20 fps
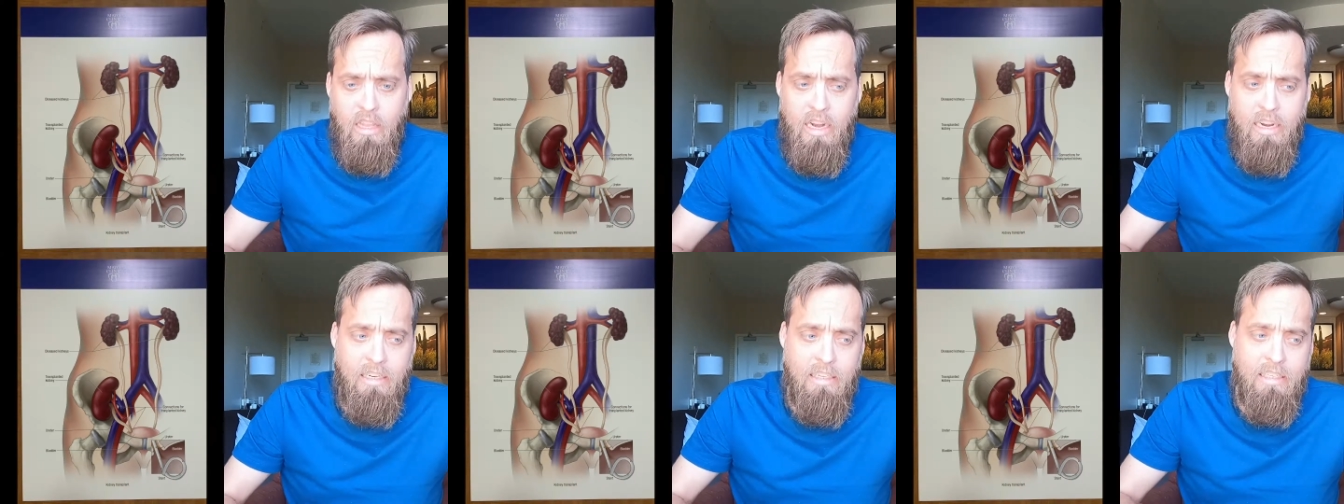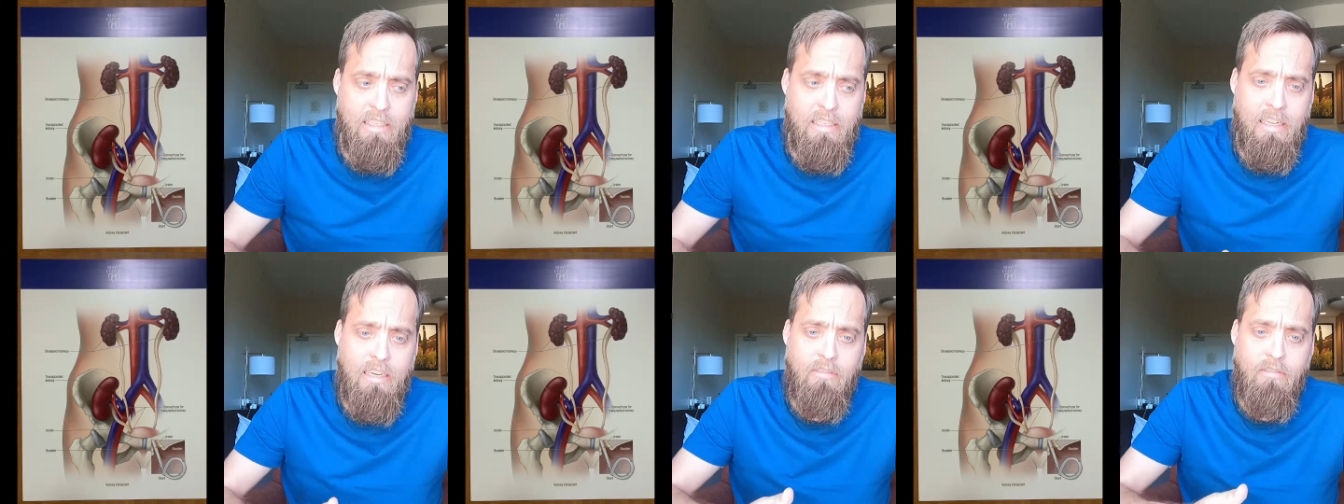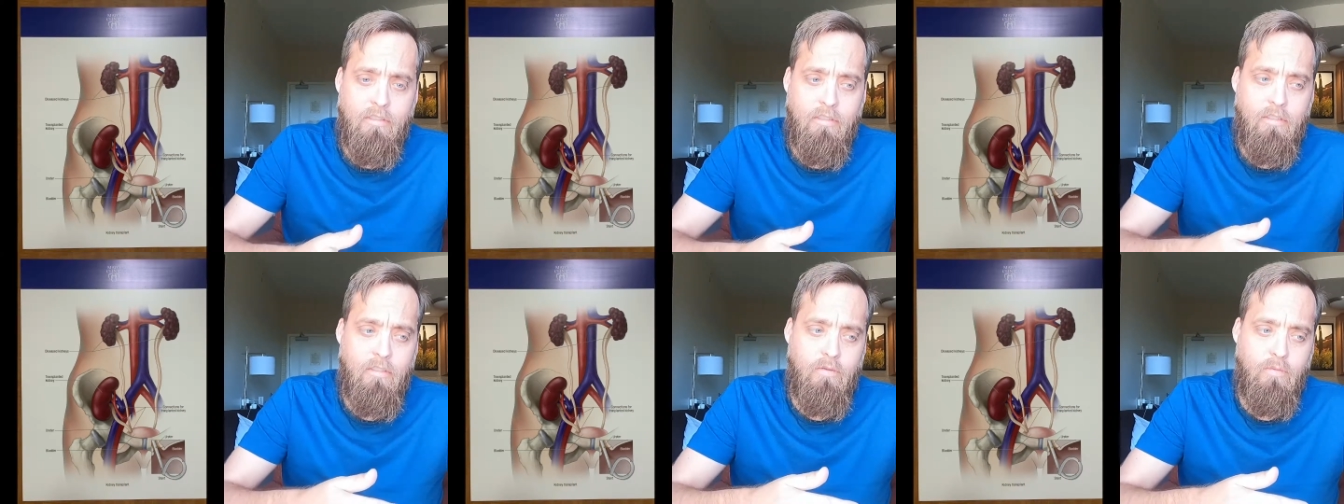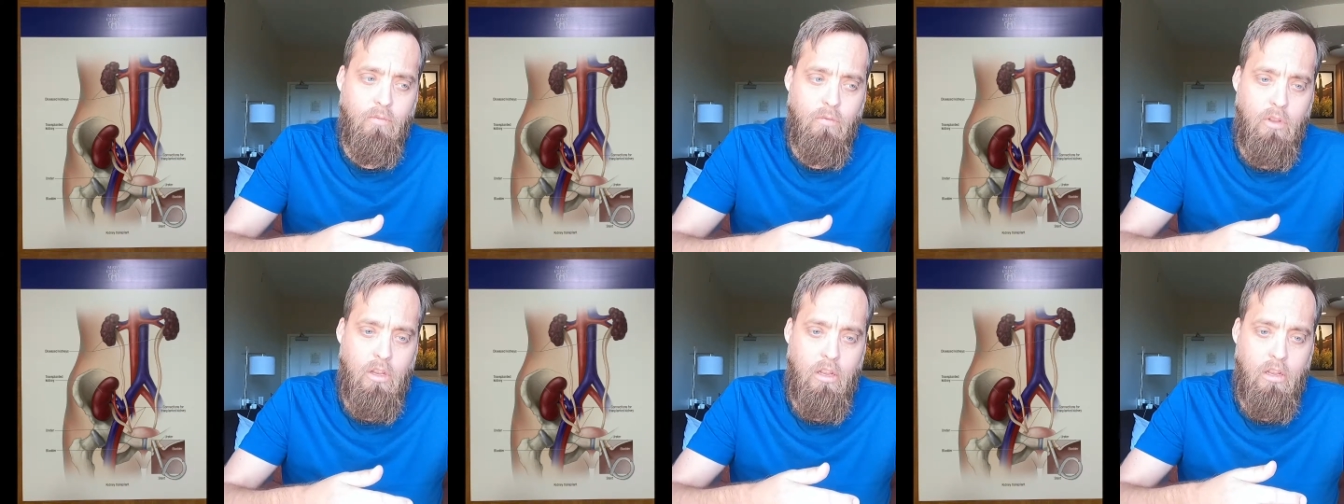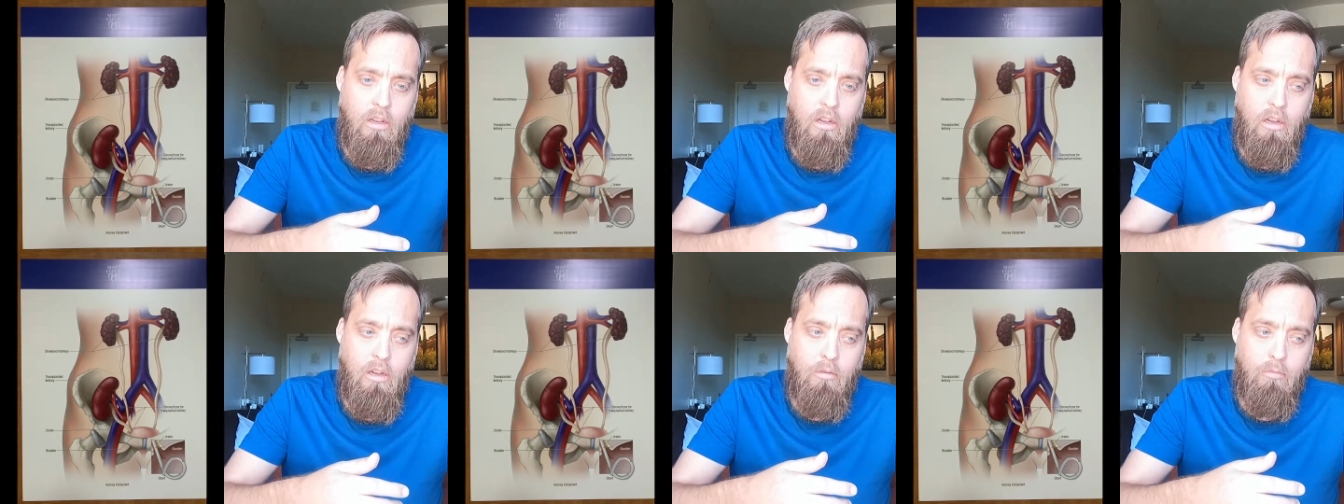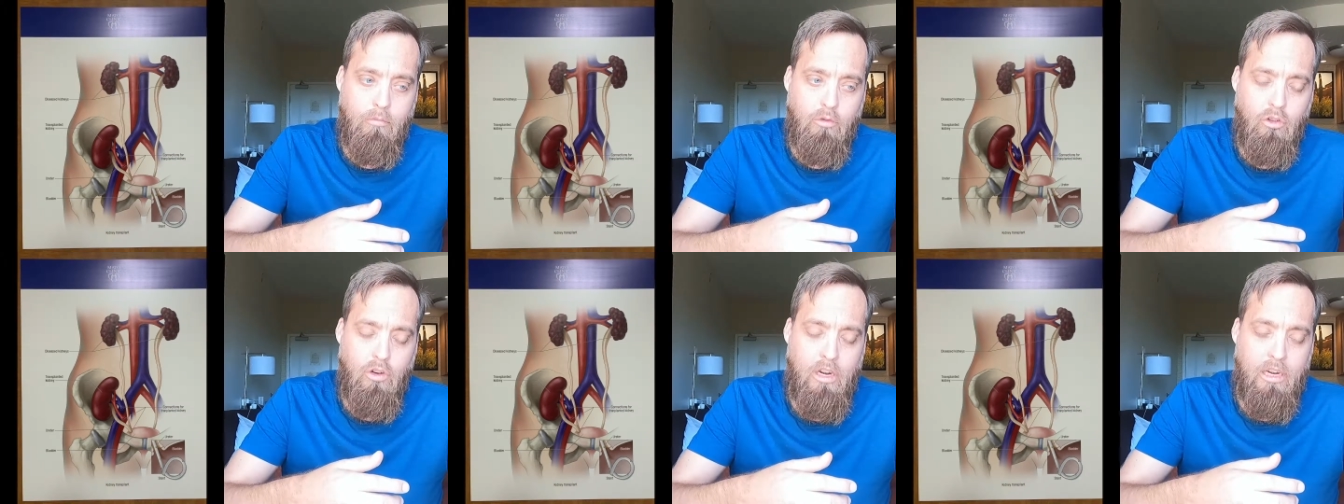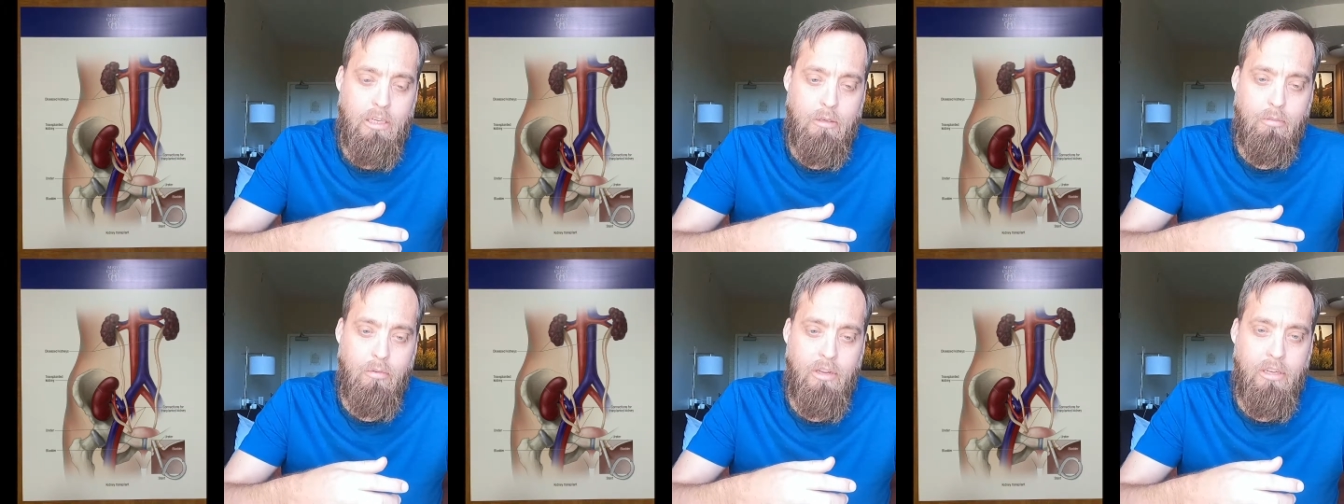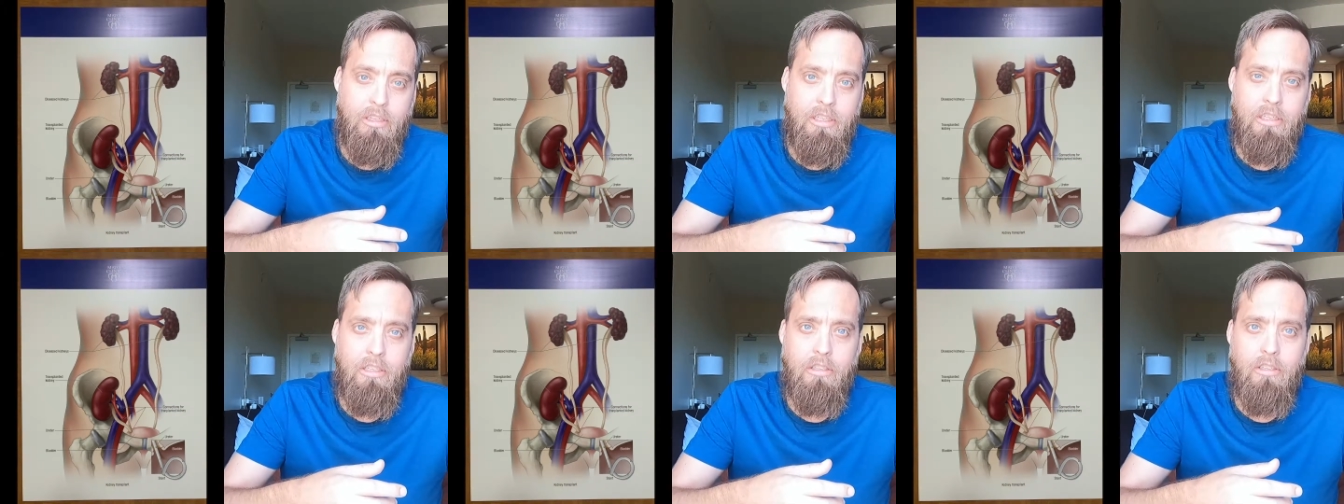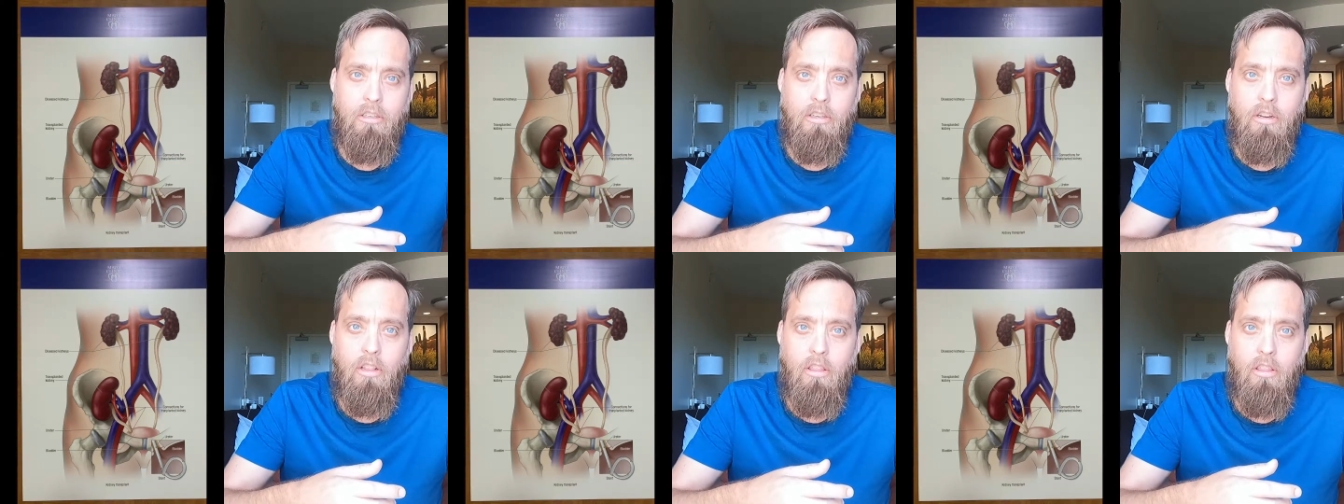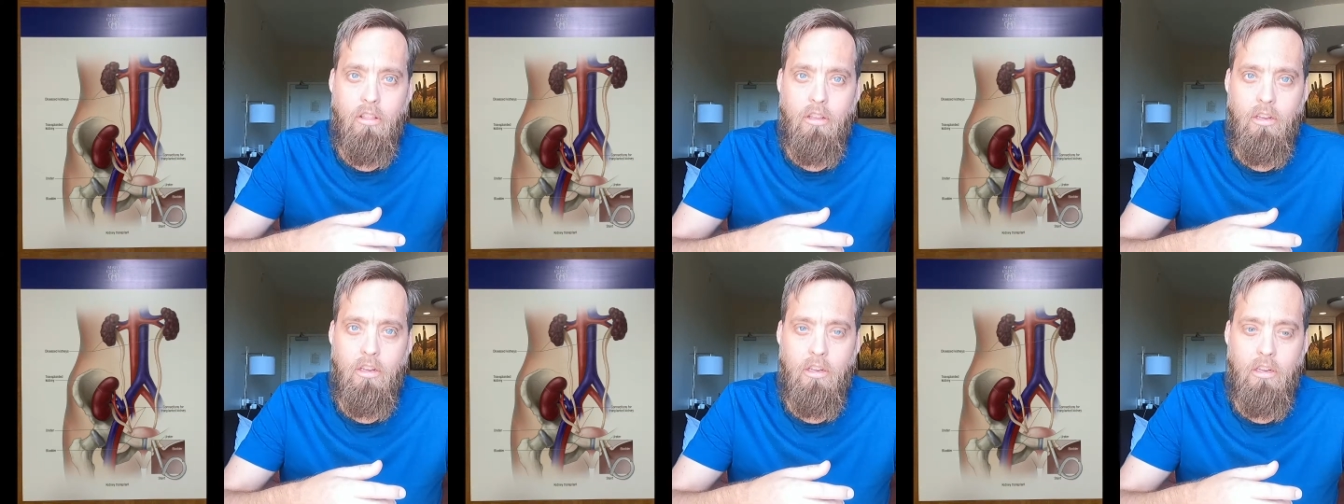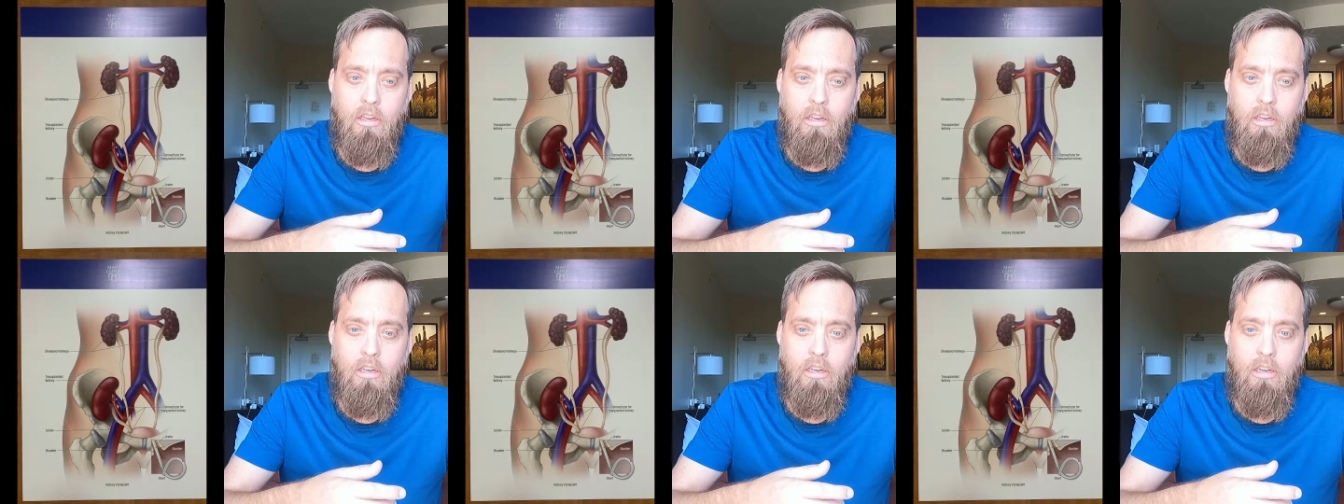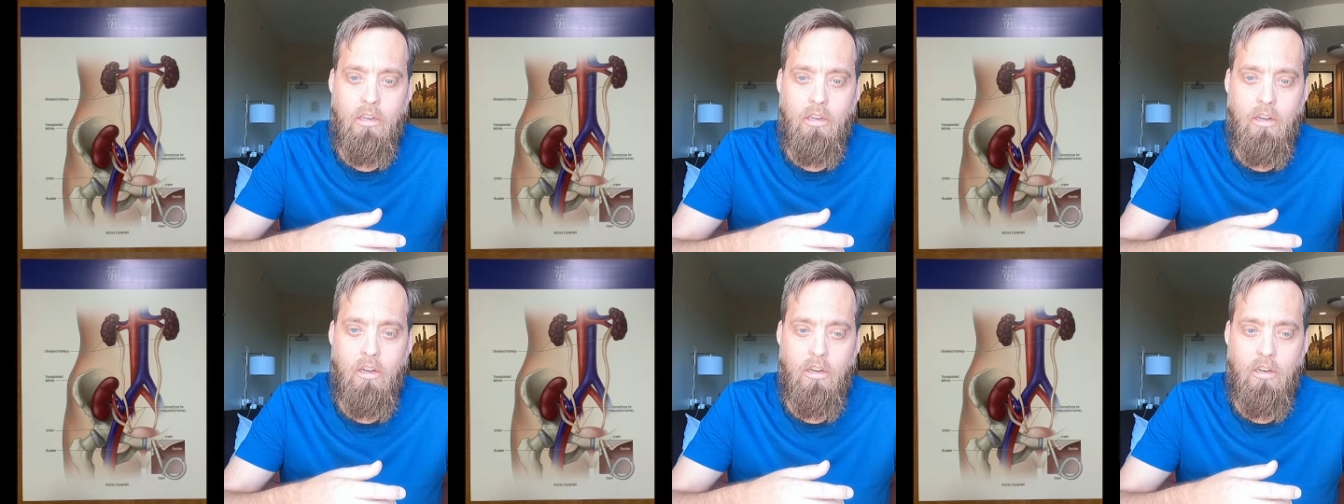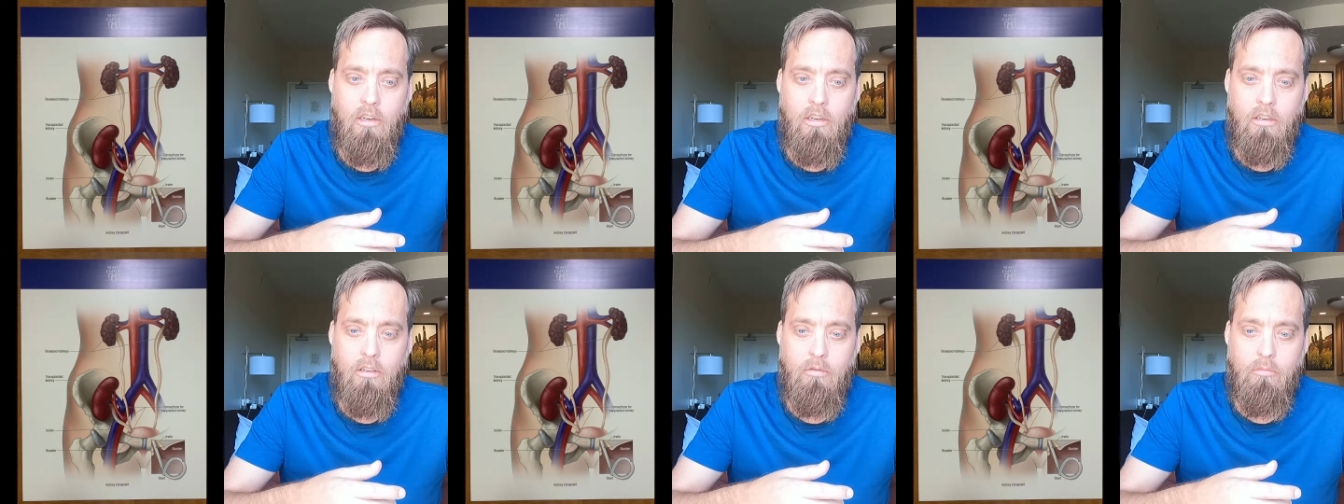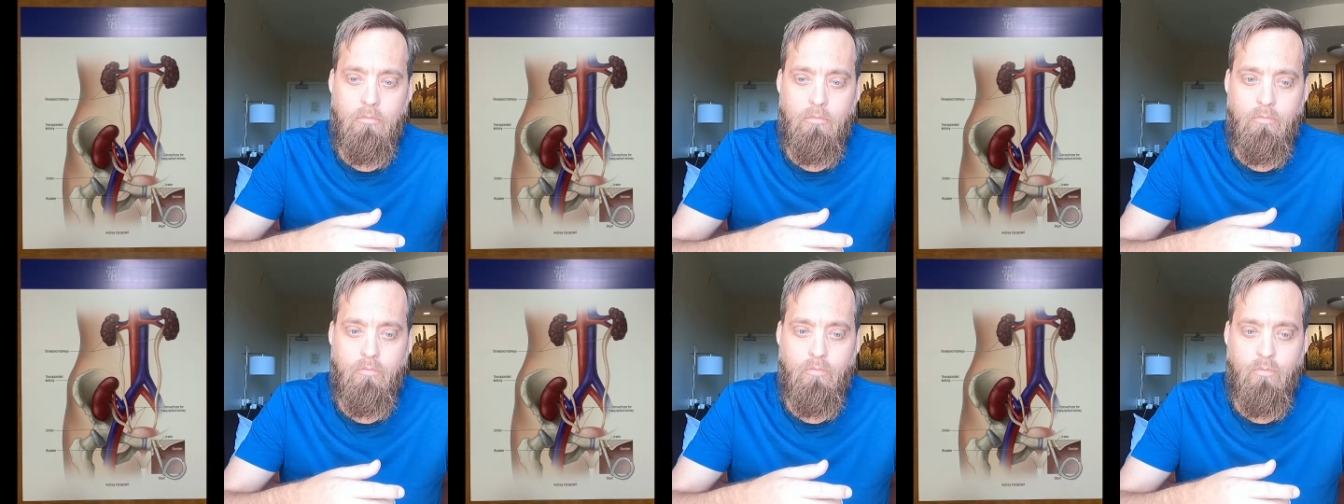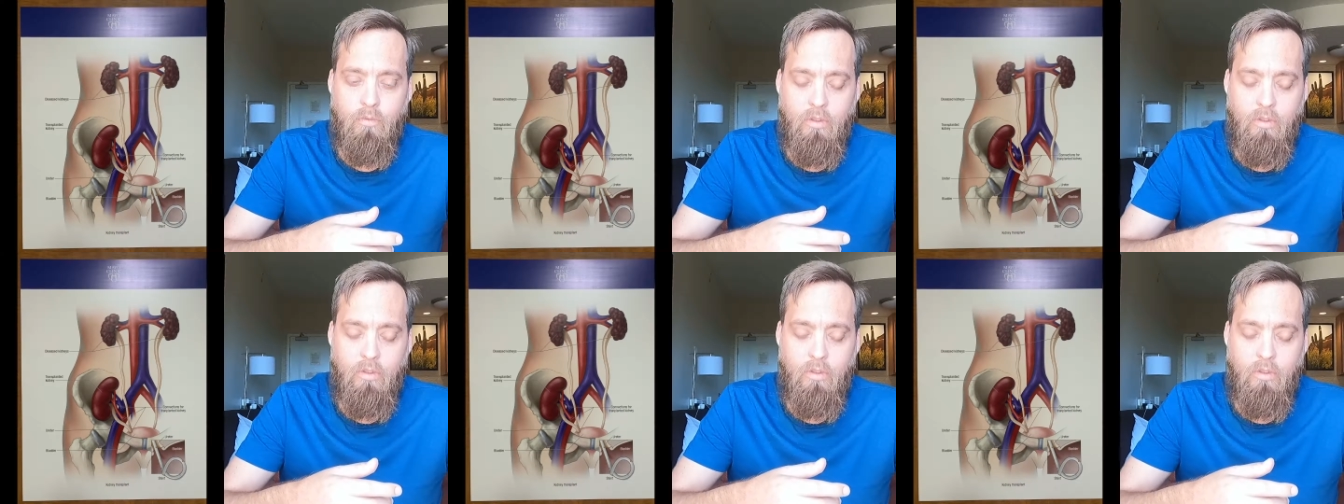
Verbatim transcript: instead of um, transplanting the um,